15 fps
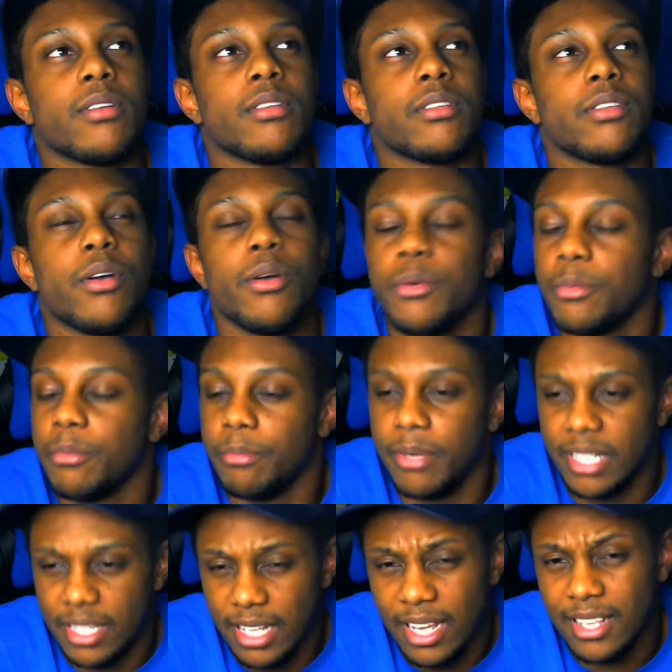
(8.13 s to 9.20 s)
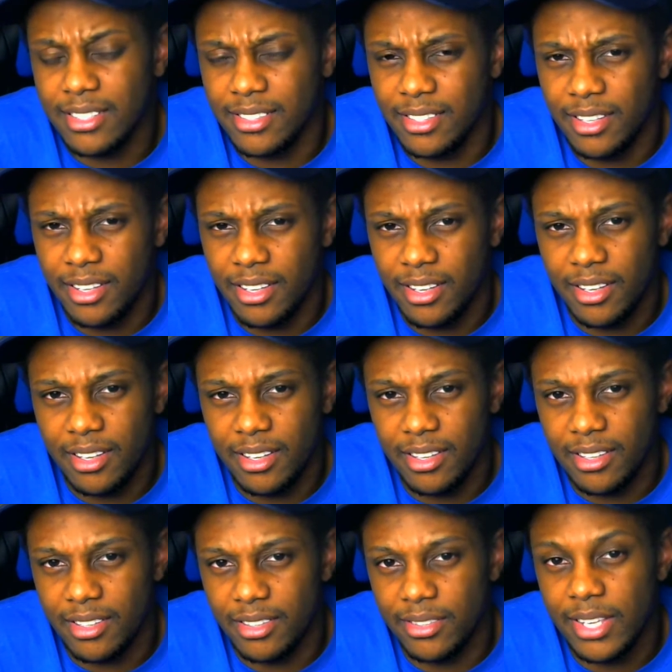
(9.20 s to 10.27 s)
So Bethesda,
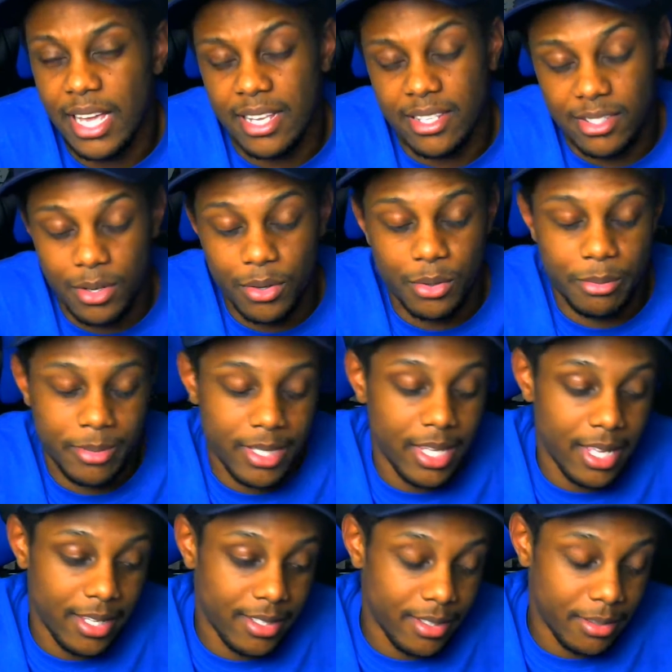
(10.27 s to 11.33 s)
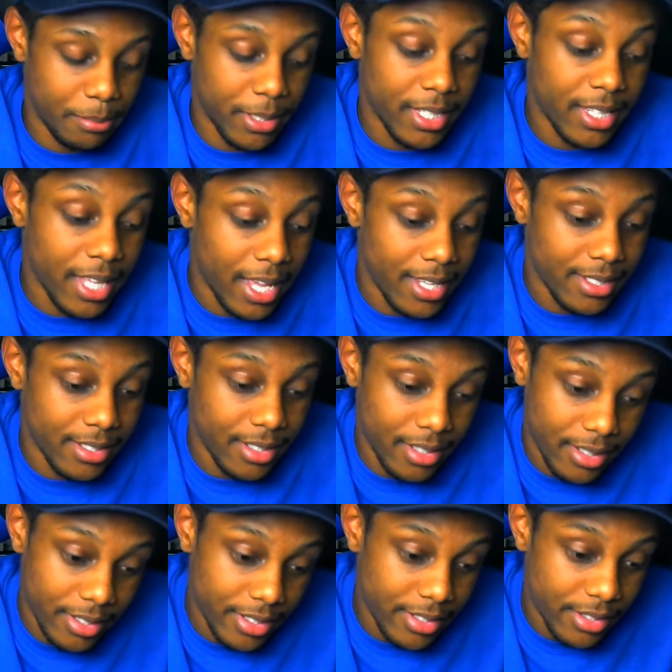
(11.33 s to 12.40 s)
you guys know who Bethesda
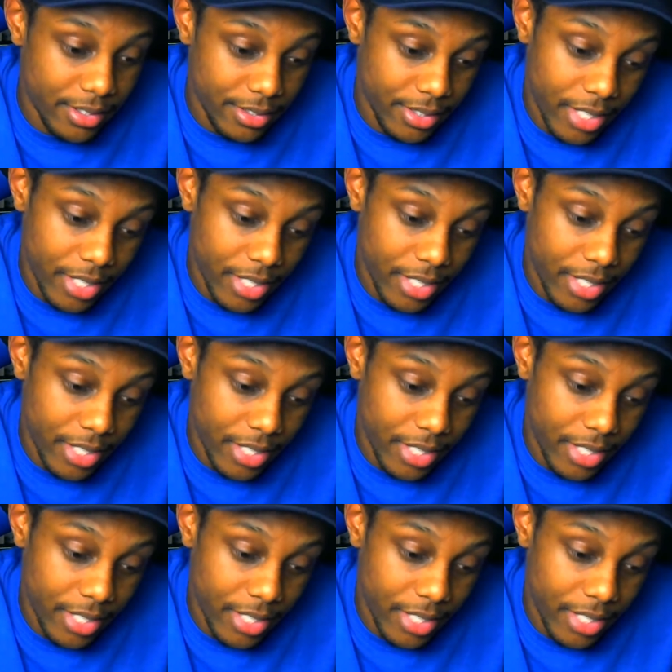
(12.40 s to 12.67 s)
is.